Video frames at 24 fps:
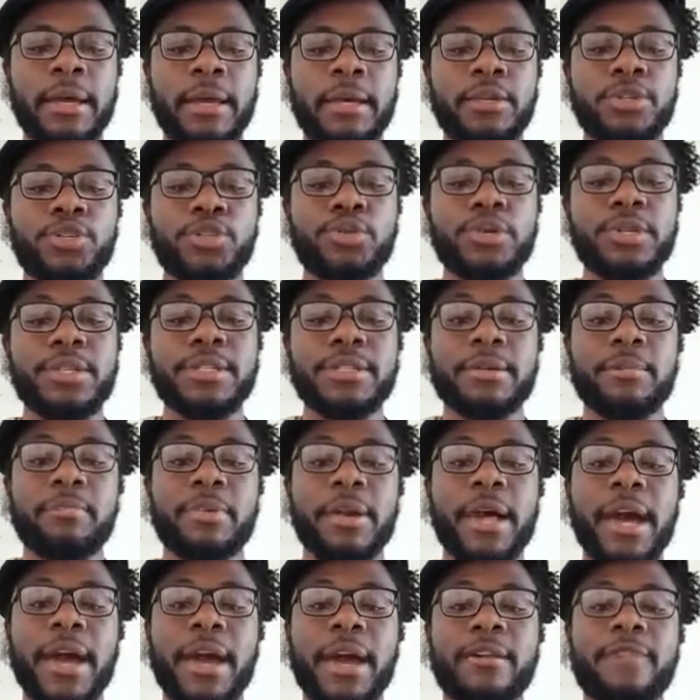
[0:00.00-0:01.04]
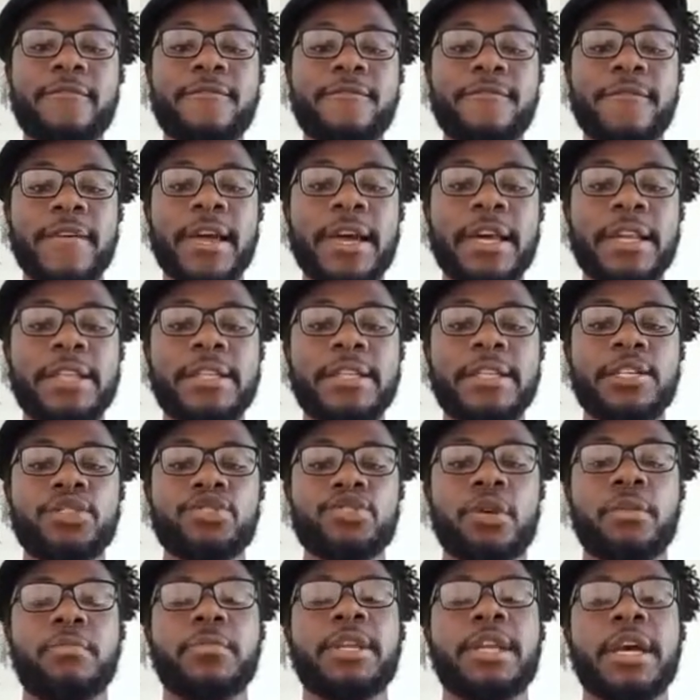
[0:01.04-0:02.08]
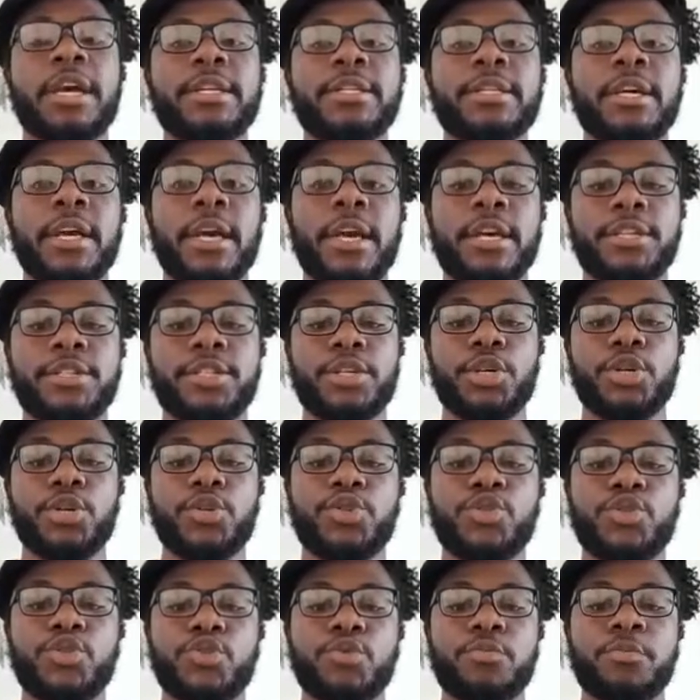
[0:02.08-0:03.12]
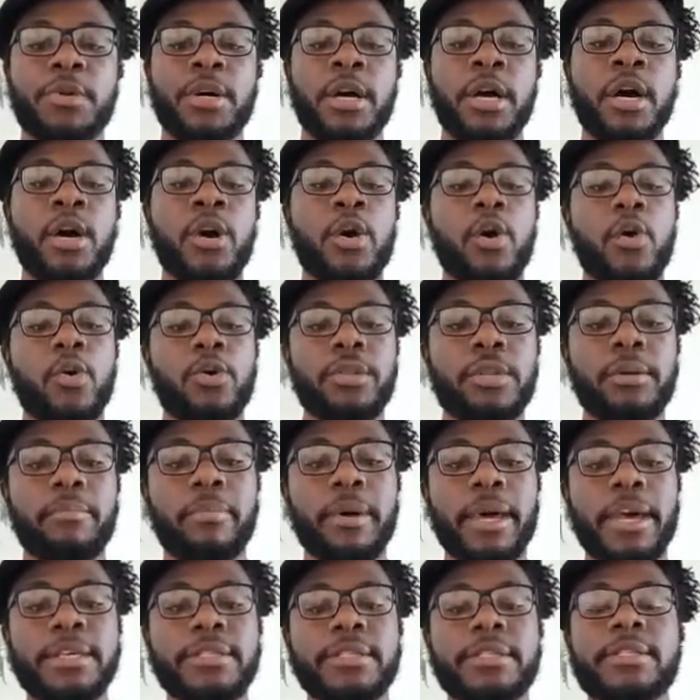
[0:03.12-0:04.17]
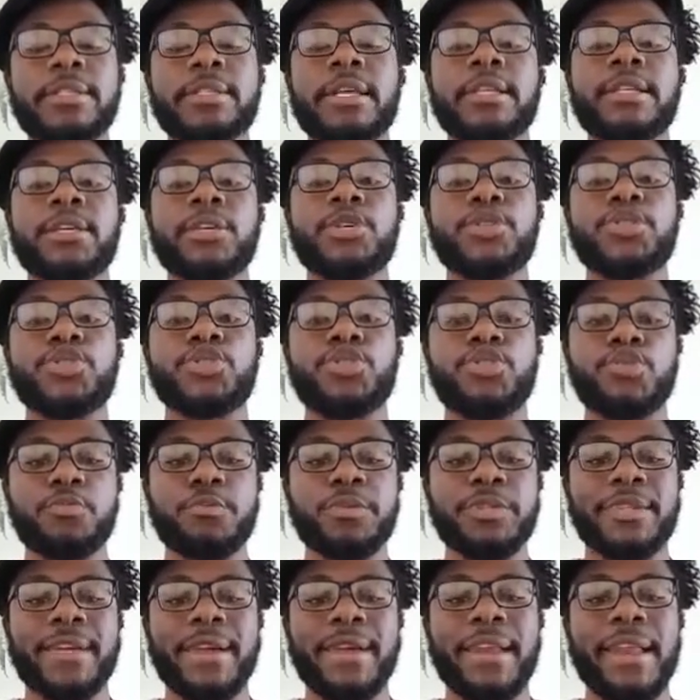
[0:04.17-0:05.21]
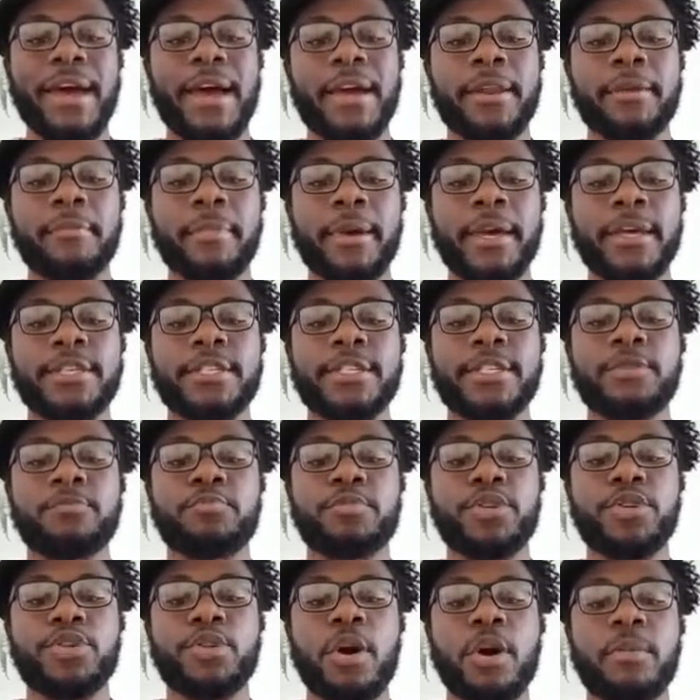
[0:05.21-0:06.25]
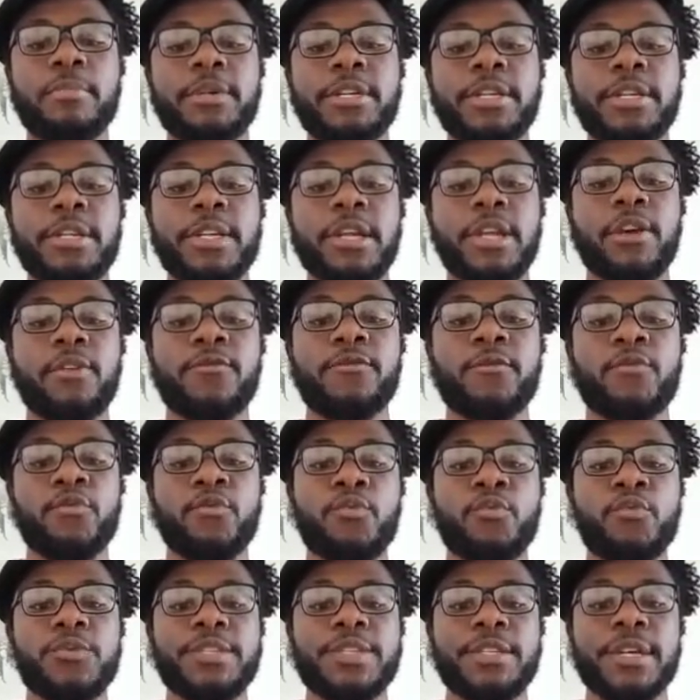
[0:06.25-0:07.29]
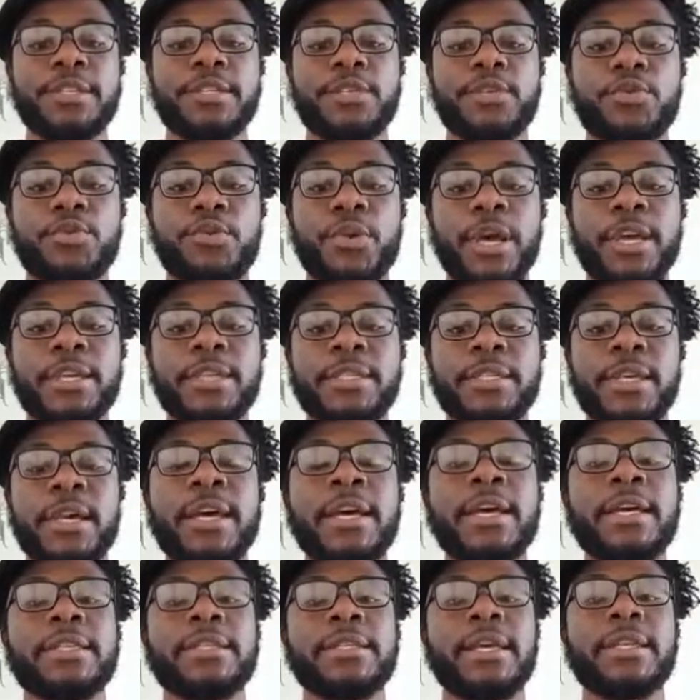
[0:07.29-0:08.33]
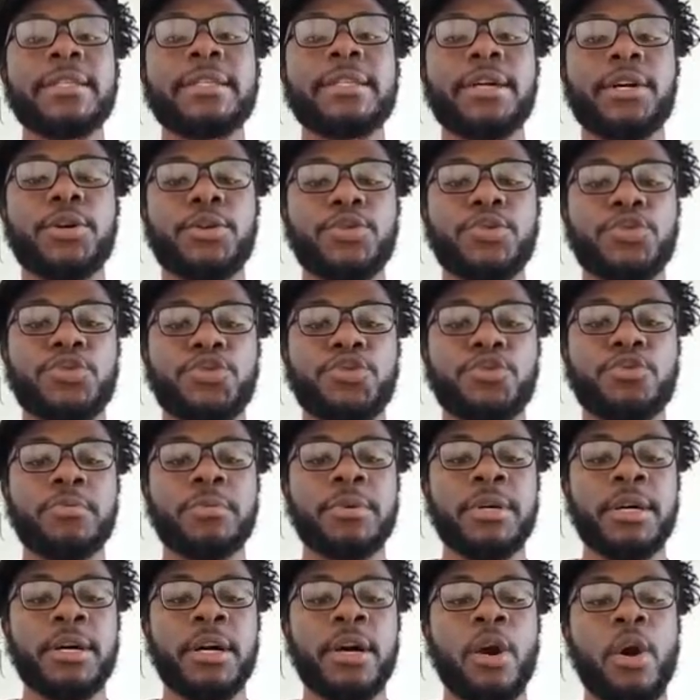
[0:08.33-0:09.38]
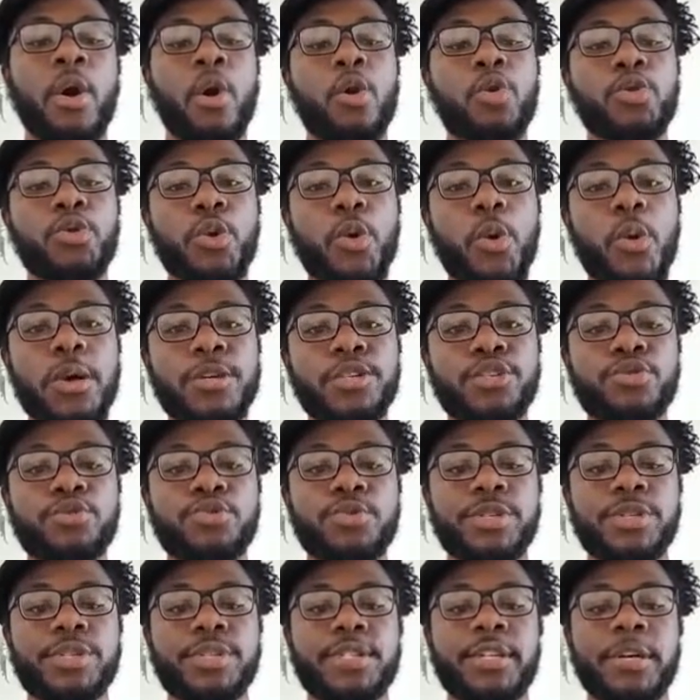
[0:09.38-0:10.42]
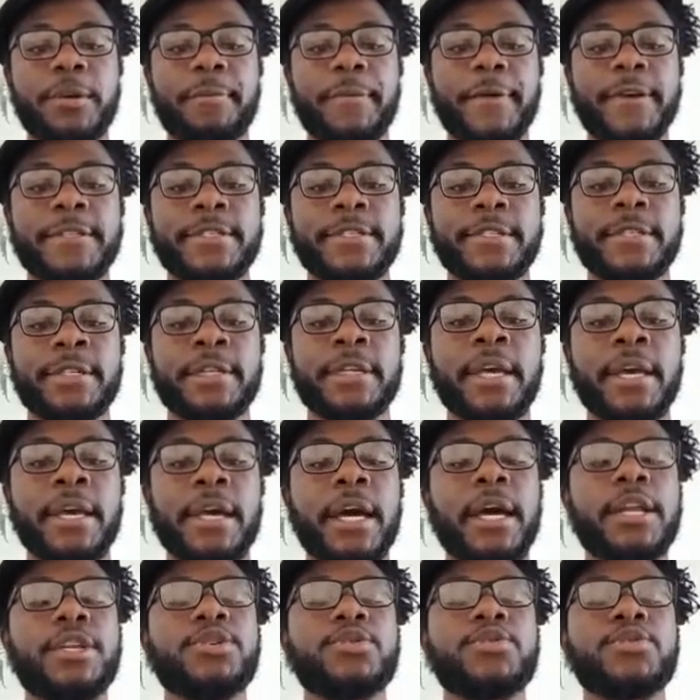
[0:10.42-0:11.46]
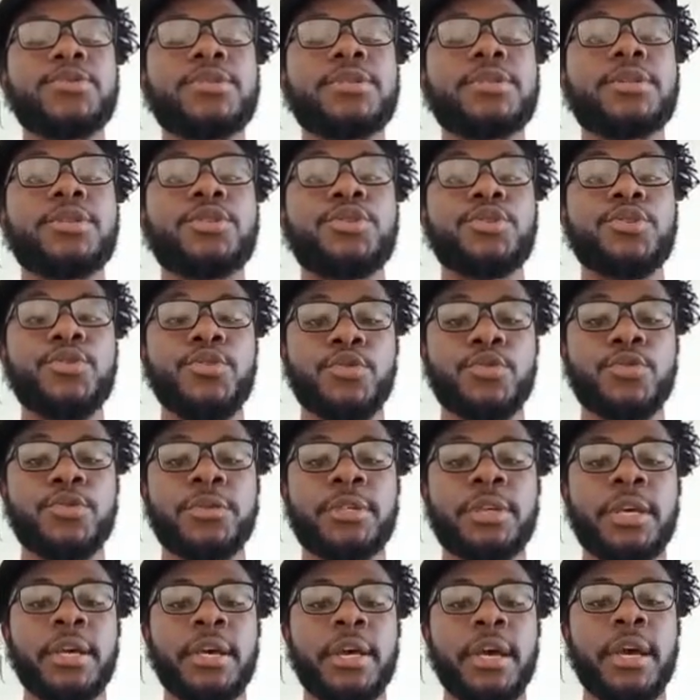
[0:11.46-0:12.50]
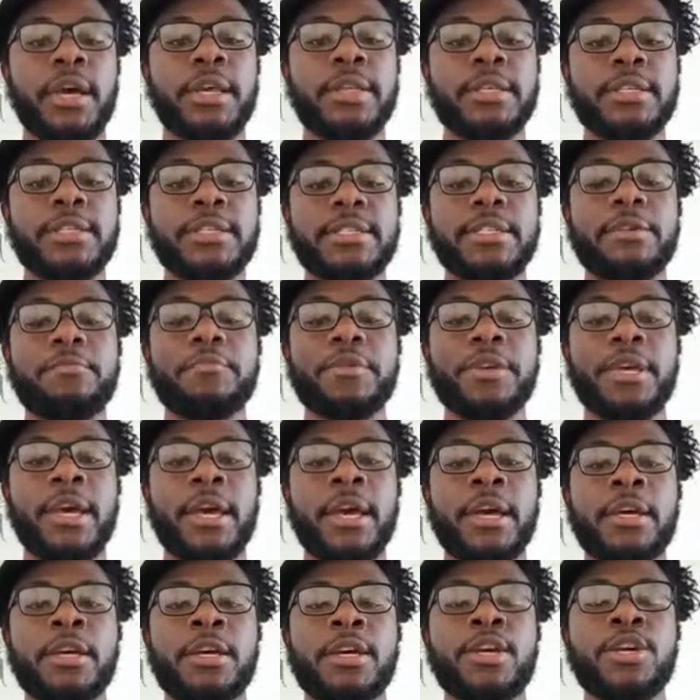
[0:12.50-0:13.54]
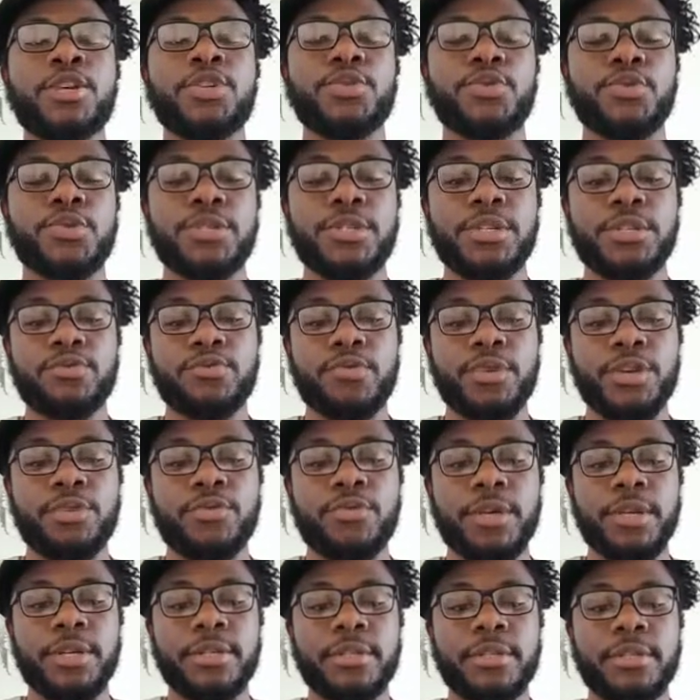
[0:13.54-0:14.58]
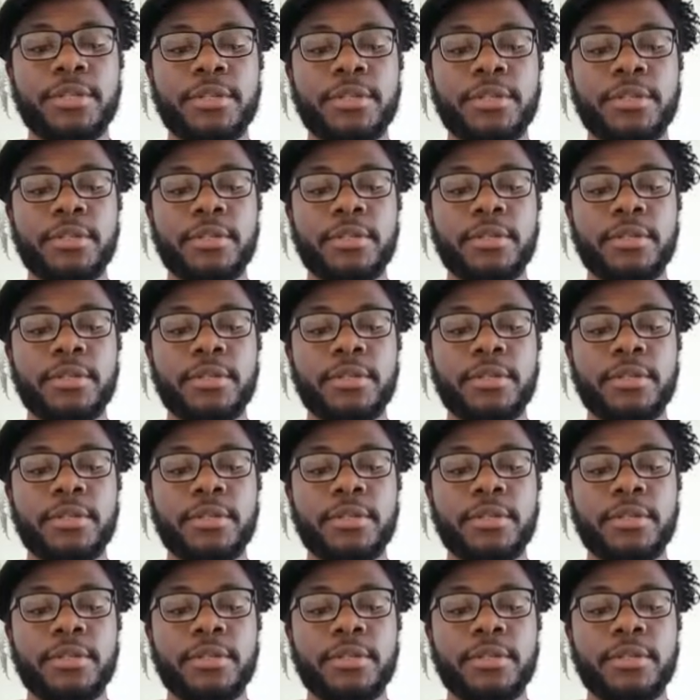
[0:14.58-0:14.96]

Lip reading: should a supplier unfairly discriminate against a consumer on the basis that the consumer's client base is predominantly of a certain race, then the consumer, although a juristic person, can use the tools in the CPA to seek redress.